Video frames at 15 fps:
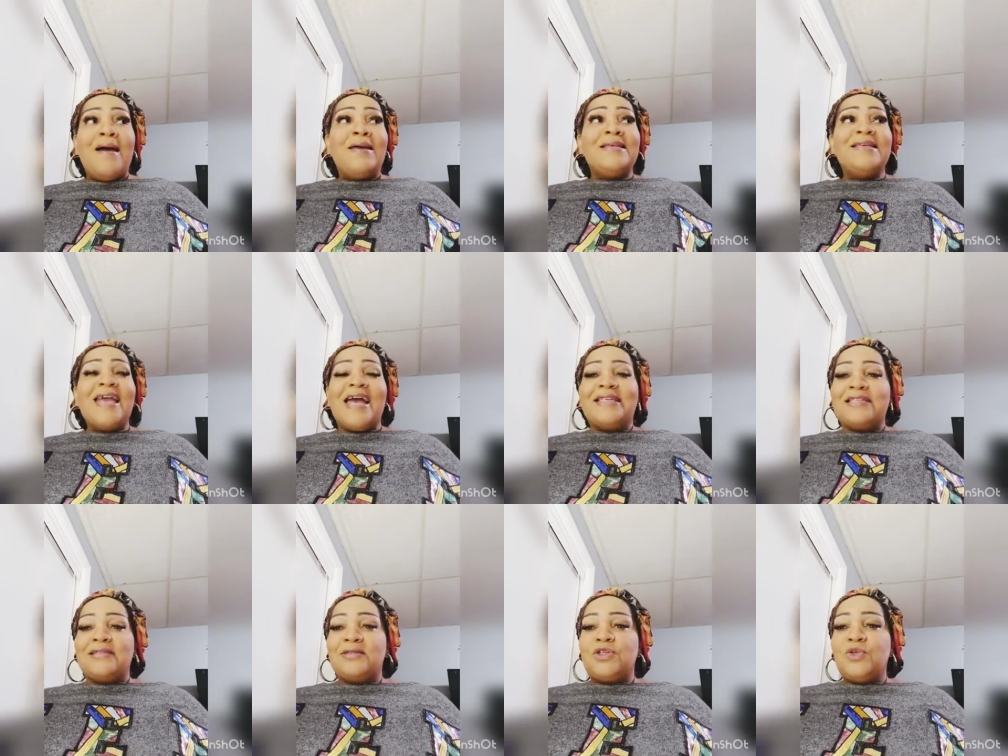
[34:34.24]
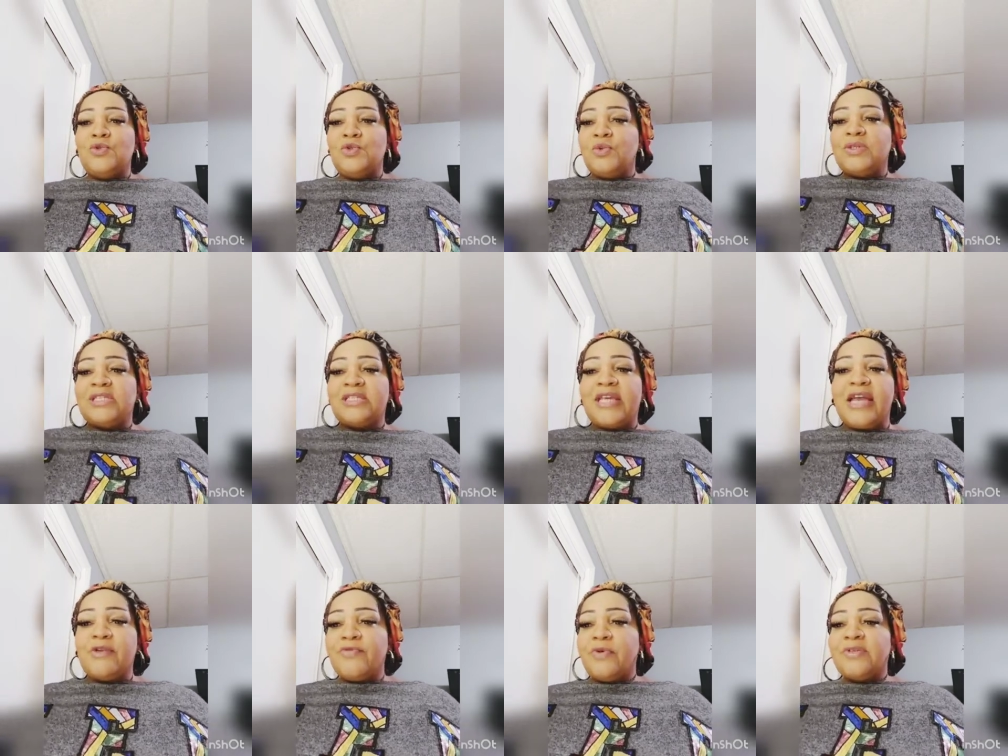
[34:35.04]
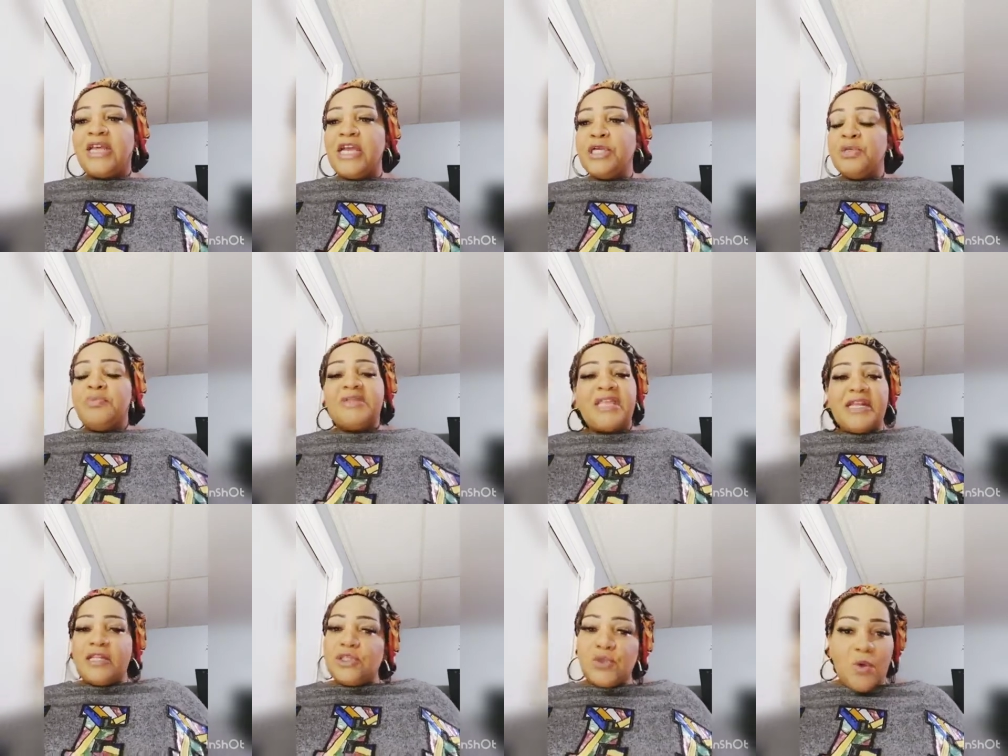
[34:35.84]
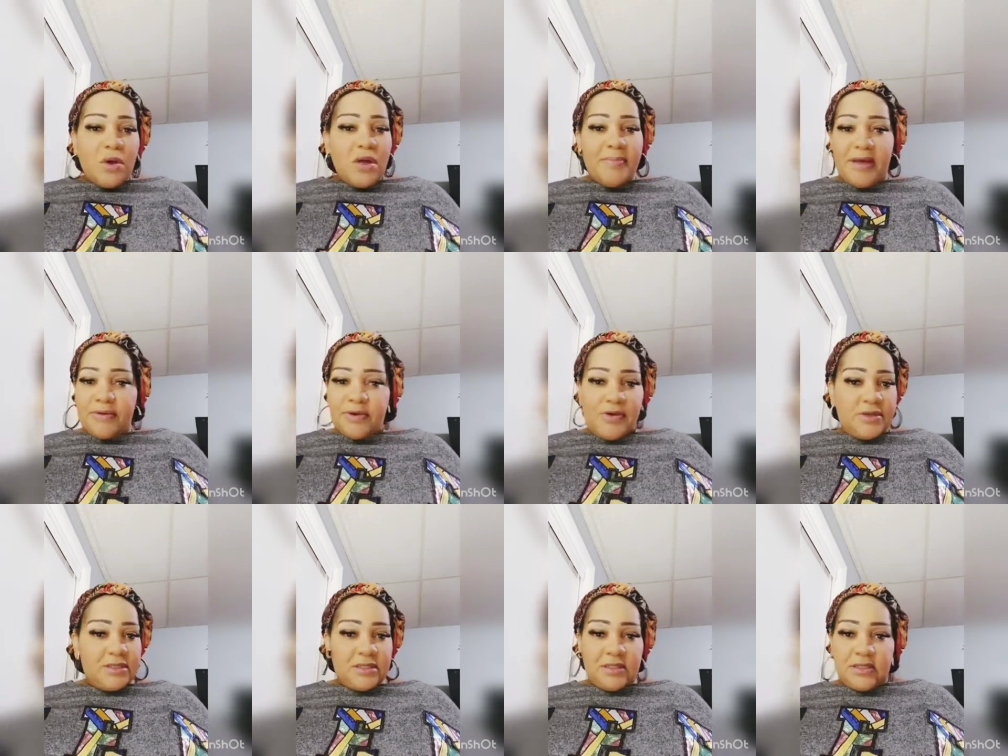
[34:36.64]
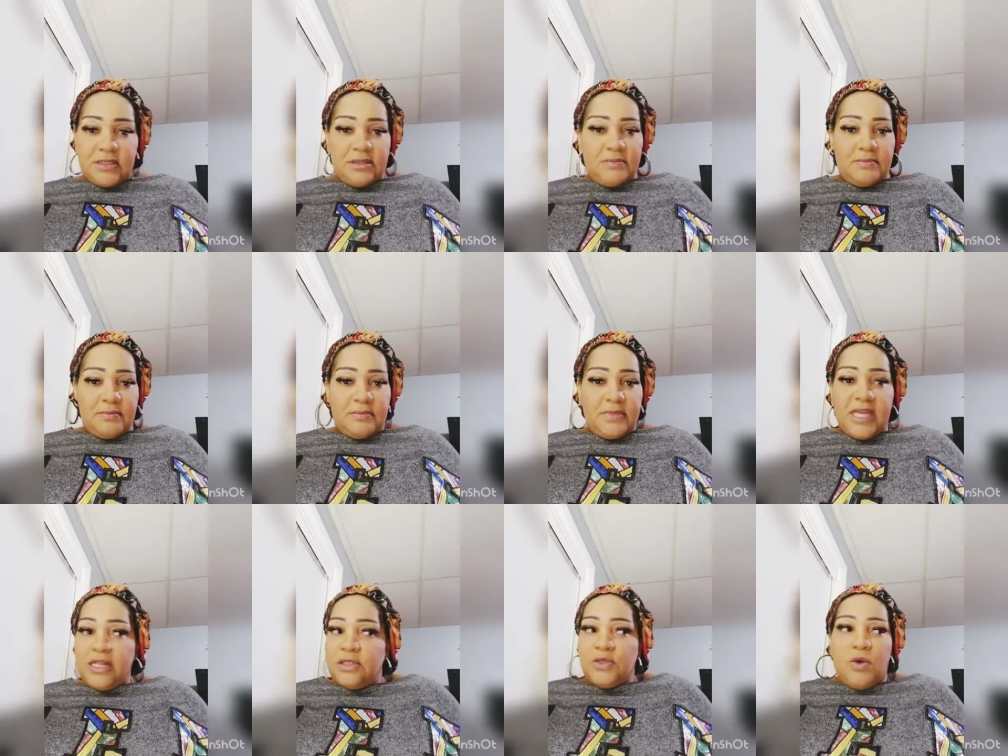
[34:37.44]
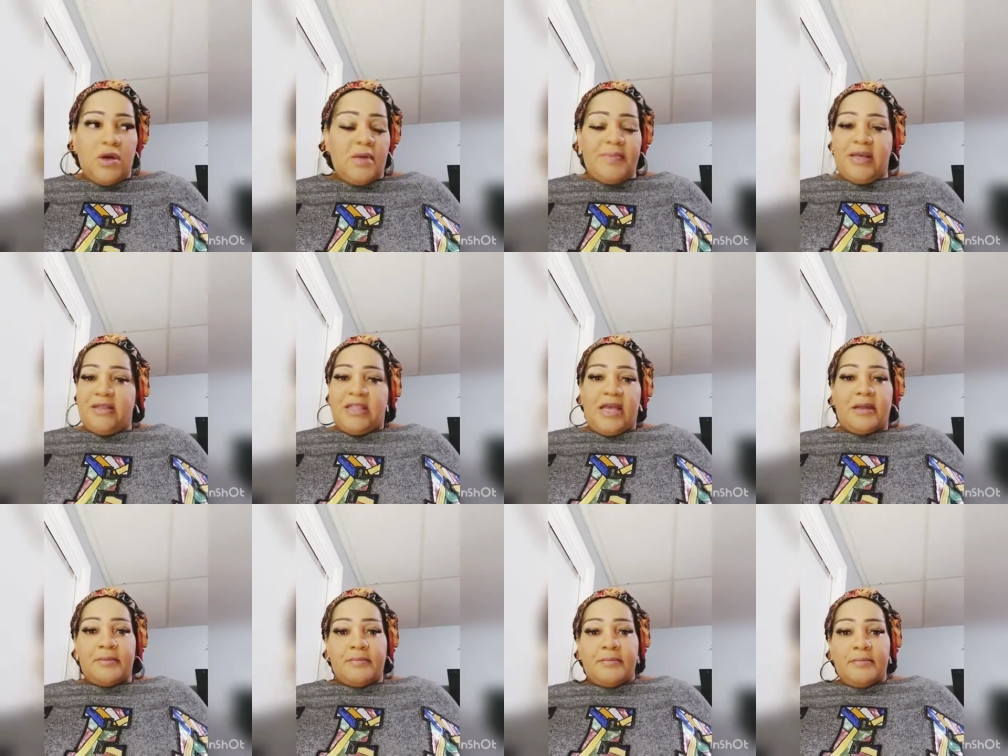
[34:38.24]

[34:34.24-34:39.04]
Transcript: Yes, you do a psych rotation, but they didn't talk about narcissism. They didn't talk about that.